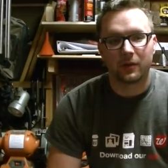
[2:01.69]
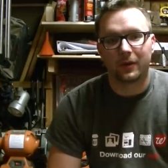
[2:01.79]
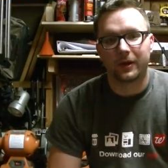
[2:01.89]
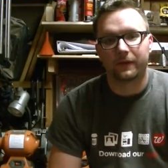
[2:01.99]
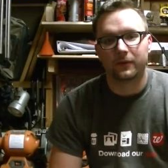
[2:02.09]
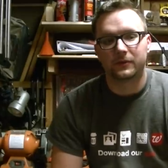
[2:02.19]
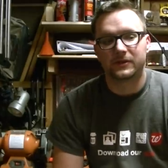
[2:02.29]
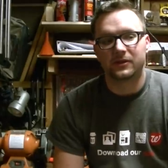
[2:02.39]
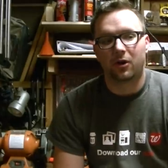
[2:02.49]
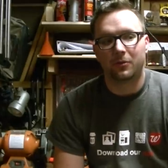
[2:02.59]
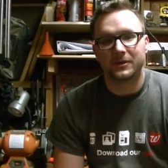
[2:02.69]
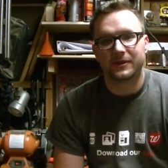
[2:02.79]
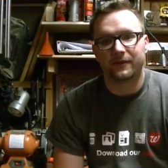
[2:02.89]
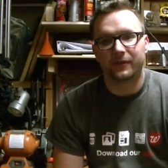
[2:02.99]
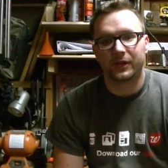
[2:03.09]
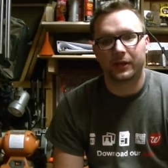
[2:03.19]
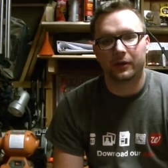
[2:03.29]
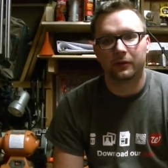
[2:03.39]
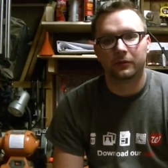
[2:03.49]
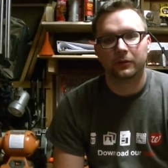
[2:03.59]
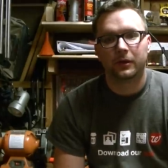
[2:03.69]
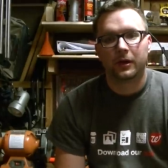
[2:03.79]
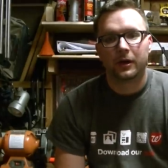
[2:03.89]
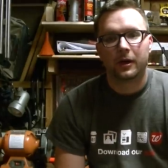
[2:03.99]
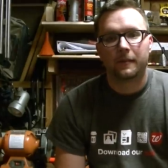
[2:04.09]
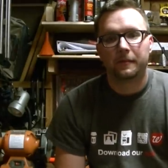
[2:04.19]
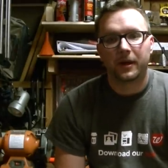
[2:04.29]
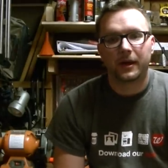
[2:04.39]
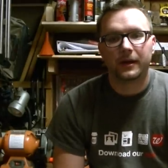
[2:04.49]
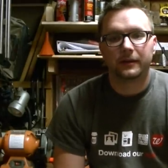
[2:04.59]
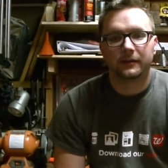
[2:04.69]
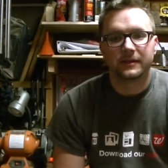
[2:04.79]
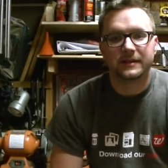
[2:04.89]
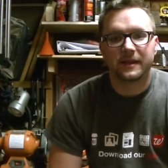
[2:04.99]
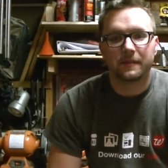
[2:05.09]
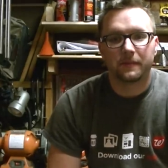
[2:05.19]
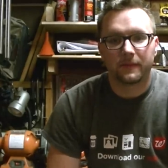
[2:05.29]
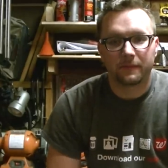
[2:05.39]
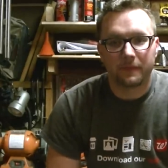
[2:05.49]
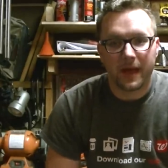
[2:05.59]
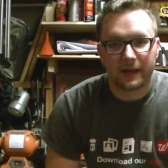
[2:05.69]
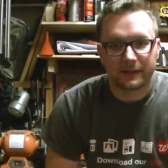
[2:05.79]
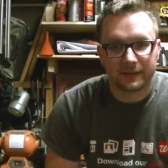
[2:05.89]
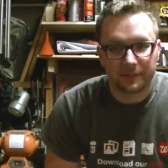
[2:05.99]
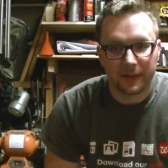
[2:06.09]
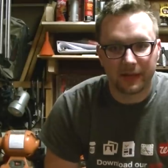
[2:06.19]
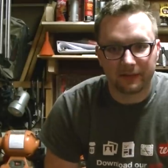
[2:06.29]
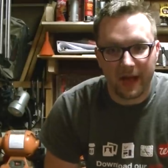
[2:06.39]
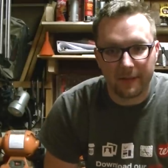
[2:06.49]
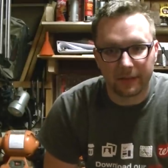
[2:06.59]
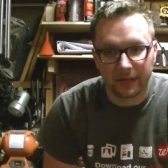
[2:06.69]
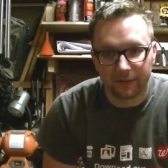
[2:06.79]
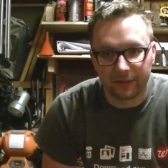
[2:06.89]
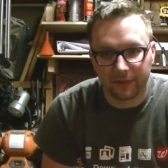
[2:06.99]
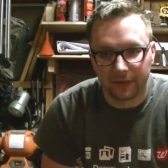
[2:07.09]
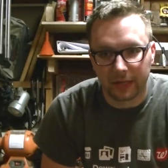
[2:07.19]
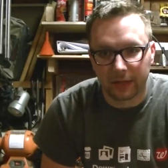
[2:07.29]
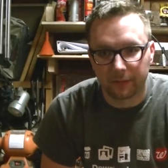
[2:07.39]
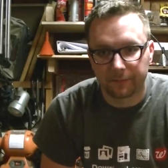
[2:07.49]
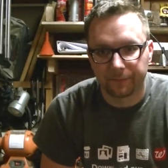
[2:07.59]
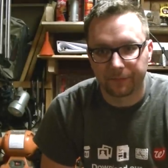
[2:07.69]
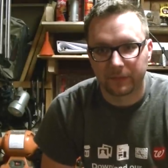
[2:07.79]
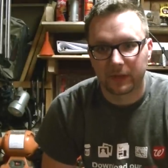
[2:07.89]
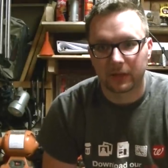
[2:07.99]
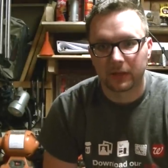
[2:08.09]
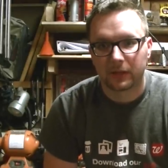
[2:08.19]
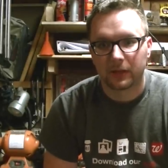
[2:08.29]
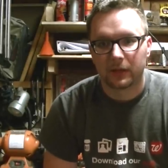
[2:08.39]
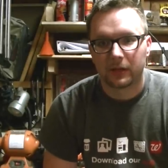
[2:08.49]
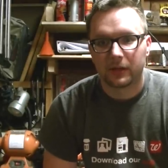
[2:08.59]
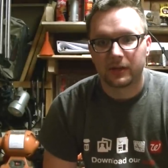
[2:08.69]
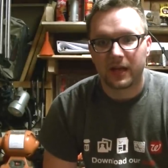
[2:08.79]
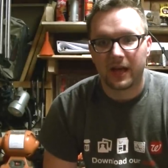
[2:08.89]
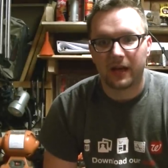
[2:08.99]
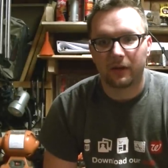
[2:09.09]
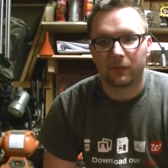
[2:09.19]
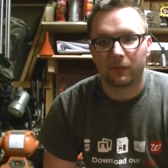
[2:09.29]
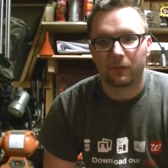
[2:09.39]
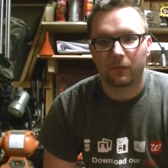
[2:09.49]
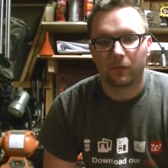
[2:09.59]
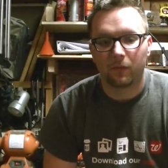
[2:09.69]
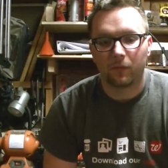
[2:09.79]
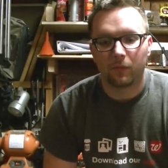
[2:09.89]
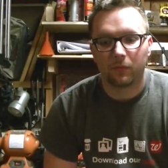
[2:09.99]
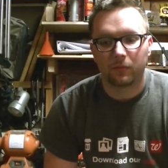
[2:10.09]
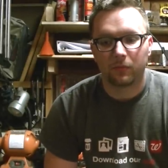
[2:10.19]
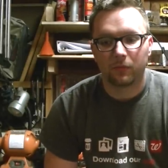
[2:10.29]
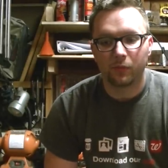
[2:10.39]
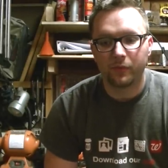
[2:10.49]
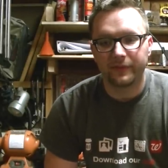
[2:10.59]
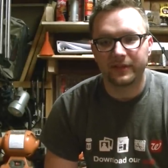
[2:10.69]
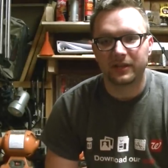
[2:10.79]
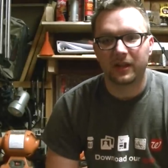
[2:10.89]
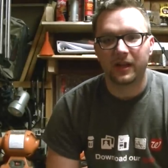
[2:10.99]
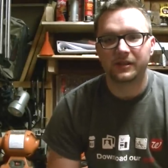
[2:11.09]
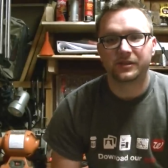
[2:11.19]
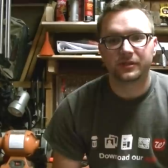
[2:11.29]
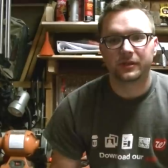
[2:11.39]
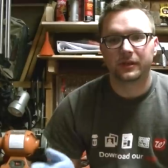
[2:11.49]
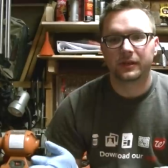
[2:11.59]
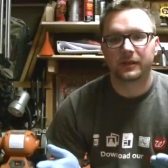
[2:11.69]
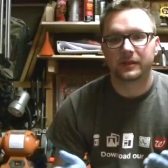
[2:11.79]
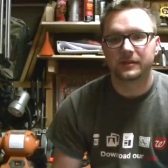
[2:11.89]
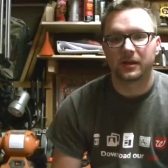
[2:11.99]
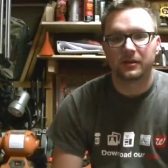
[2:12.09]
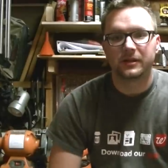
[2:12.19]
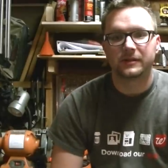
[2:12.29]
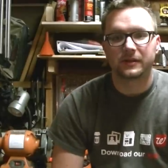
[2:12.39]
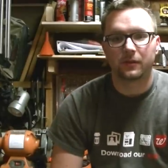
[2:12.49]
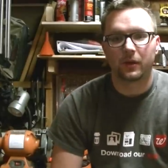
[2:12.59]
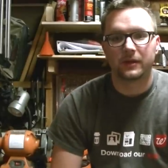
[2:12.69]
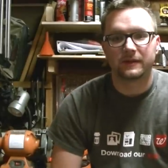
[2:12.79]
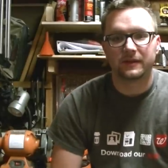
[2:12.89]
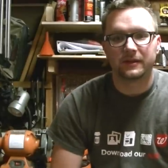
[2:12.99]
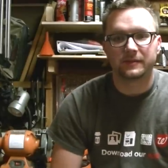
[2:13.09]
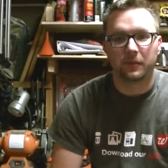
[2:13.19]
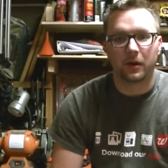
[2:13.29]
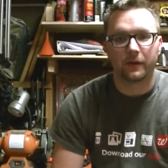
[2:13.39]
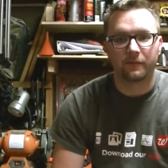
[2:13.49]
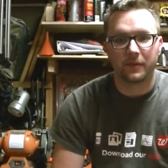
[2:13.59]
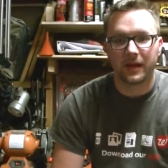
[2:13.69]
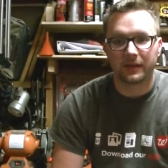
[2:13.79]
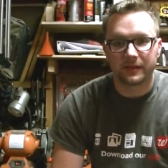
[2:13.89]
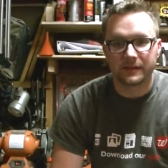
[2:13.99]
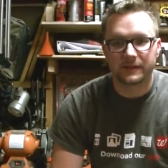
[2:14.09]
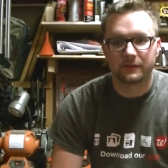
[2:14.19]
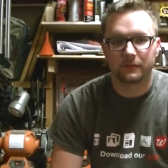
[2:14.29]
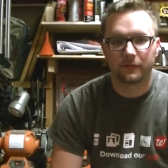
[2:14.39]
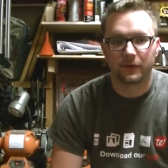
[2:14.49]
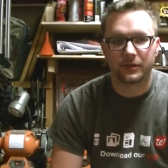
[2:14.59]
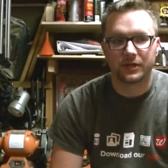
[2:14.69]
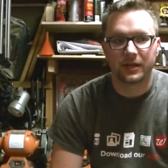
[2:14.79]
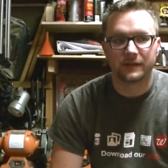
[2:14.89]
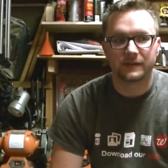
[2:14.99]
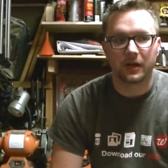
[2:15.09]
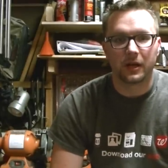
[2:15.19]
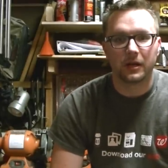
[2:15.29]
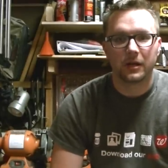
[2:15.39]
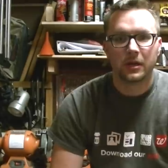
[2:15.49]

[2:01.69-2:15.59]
quite a few installments of the video but let's get back to the main topic of this video now removing the clutch is a, is a great deal is part of maintenance for a chainsaw